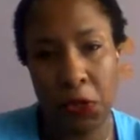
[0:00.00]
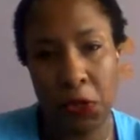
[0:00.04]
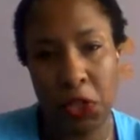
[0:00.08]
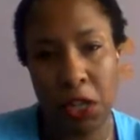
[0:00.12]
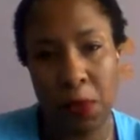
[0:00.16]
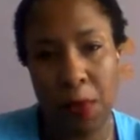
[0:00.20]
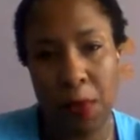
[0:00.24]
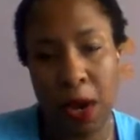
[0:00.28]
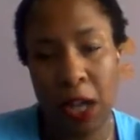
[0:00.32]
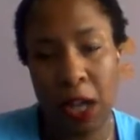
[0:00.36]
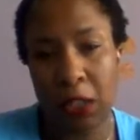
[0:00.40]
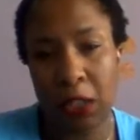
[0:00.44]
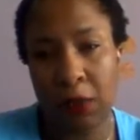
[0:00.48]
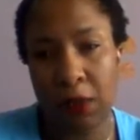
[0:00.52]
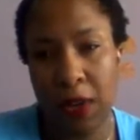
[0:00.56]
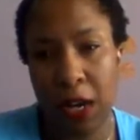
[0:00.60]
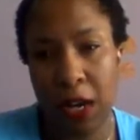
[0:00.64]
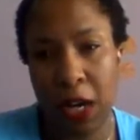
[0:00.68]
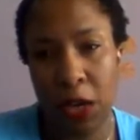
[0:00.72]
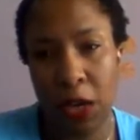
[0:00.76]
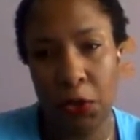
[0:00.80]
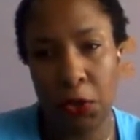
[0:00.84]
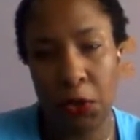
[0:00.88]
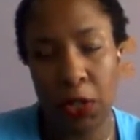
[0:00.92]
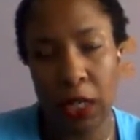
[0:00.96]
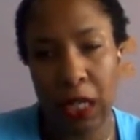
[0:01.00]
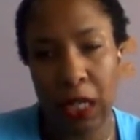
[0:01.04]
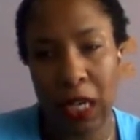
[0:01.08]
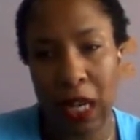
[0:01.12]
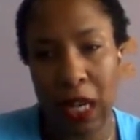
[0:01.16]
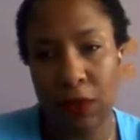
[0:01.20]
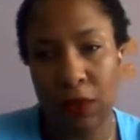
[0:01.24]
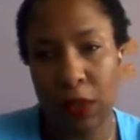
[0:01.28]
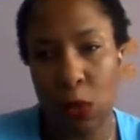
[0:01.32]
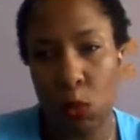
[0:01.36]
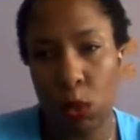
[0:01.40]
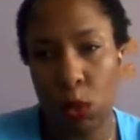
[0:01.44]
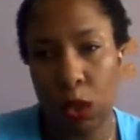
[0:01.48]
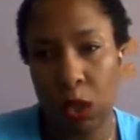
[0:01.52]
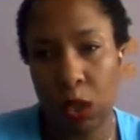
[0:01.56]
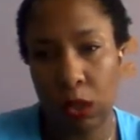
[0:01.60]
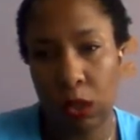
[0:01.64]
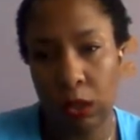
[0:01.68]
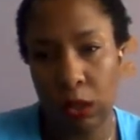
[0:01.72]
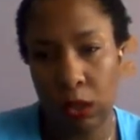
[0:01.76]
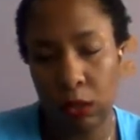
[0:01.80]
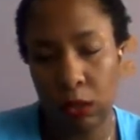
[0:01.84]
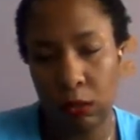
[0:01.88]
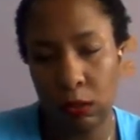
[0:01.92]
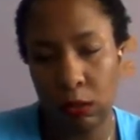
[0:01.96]
I used in my other video. You could definitely
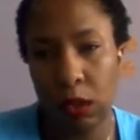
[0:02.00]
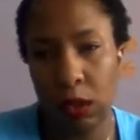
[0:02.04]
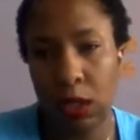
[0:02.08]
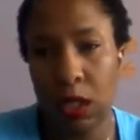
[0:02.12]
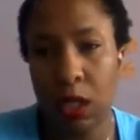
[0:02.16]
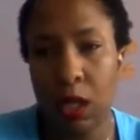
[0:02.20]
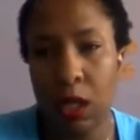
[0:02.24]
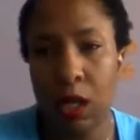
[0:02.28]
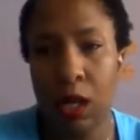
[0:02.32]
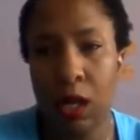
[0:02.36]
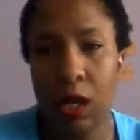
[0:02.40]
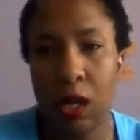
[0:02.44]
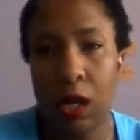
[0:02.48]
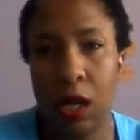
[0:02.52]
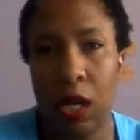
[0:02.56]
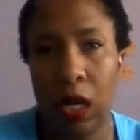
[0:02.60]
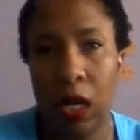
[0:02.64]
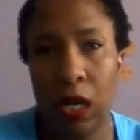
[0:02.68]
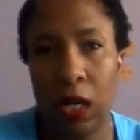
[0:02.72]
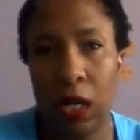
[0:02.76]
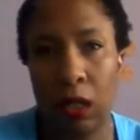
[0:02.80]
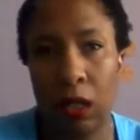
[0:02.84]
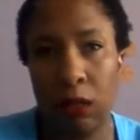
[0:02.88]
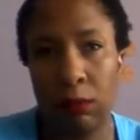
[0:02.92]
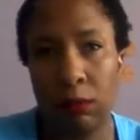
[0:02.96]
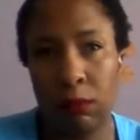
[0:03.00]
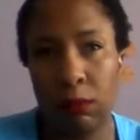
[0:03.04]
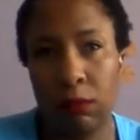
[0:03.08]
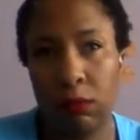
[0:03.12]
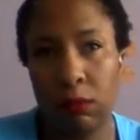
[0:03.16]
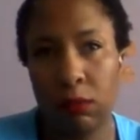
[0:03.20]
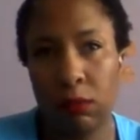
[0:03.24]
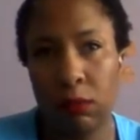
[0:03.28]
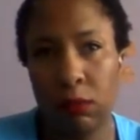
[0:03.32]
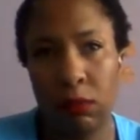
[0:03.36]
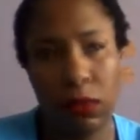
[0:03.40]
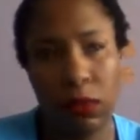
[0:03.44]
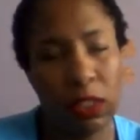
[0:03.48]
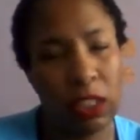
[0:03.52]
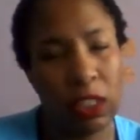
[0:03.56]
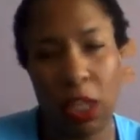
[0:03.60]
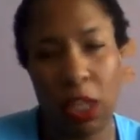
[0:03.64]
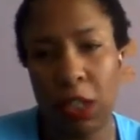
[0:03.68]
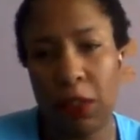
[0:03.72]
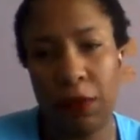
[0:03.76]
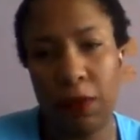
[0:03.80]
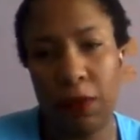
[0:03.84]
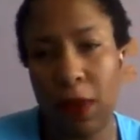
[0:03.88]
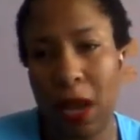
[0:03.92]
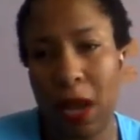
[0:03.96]
work on those. Um, there's
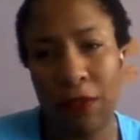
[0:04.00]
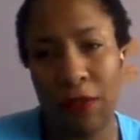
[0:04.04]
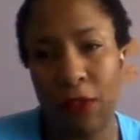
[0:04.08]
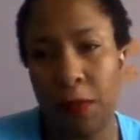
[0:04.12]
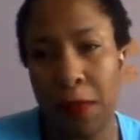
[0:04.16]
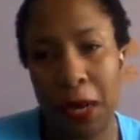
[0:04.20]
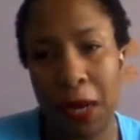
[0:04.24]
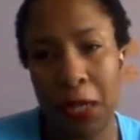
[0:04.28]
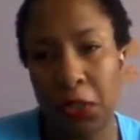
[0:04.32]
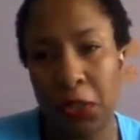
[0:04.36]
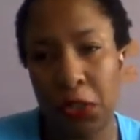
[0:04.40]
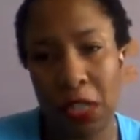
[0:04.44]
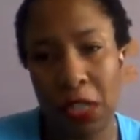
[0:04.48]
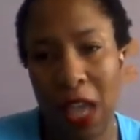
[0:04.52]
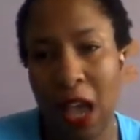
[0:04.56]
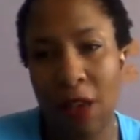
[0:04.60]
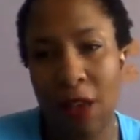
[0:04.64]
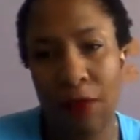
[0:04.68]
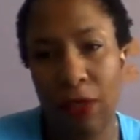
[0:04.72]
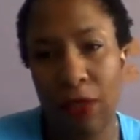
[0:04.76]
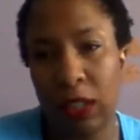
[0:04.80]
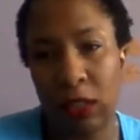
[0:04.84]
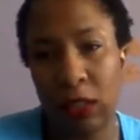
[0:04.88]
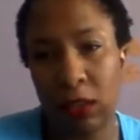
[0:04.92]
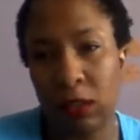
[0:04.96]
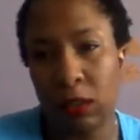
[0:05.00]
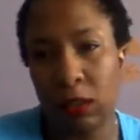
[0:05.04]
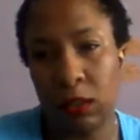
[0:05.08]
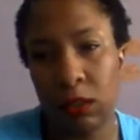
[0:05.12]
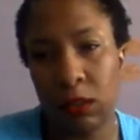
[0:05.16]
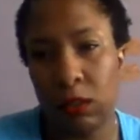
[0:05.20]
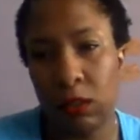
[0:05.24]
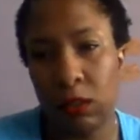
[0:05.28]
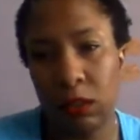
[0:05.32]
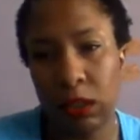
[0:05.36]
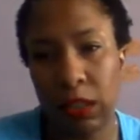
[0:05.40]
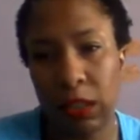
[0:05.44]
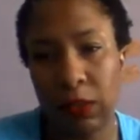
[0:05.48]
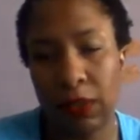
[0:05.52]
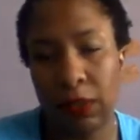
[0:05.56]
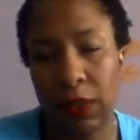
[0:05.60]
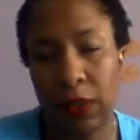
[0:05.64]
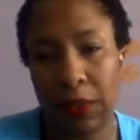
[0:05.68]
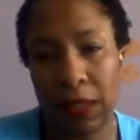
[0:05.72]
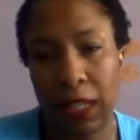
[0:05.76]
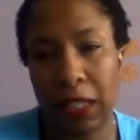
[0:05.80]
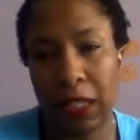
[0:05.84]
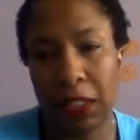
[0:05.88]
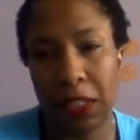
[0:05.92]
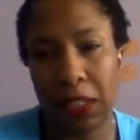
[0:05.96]
other affirmations. I have other
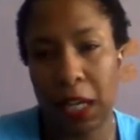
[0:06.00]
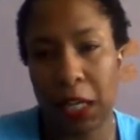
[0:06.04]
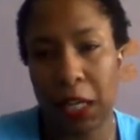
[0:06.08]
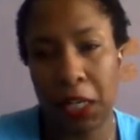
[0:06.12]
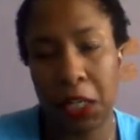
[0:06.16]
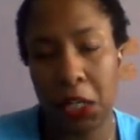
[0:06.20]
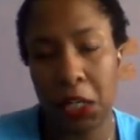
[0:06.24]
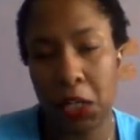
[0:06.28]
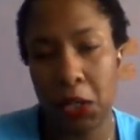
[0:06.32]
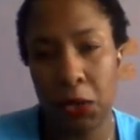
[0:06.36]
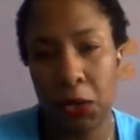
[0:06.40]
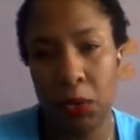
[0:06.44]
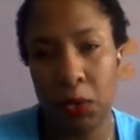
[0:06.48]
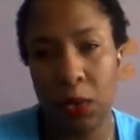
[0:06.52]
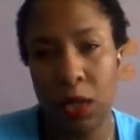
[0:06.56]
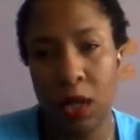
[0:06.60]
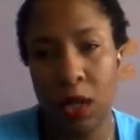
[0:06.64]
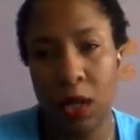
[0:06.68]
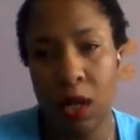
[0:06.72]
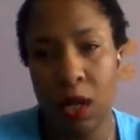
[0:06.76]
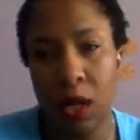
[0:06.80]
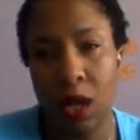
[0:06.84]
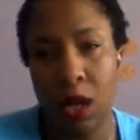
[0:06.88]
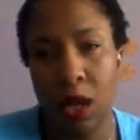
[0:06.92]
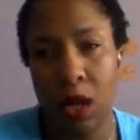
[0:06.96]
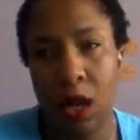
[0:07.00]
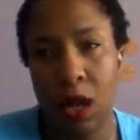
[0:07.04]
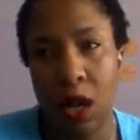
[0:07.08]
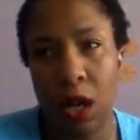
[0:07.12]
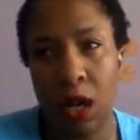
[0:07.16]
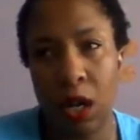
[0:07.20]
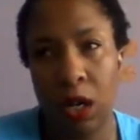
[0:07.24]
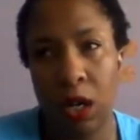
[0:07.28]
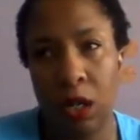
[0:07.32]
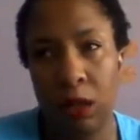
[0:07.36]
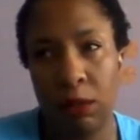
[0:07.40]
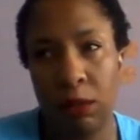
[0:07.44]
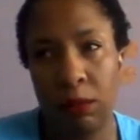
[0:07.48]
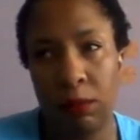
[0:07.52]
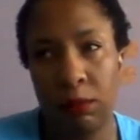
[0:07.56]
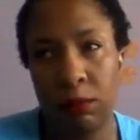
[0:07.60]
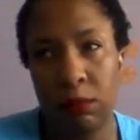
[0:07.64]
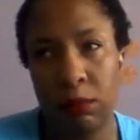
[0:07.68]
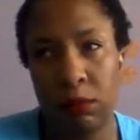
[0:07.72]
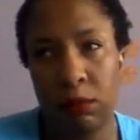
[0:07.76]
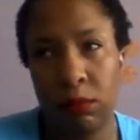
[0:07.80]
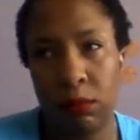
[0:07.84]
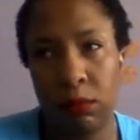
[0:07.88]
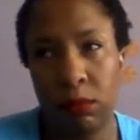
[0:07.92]
different things I could do. Um,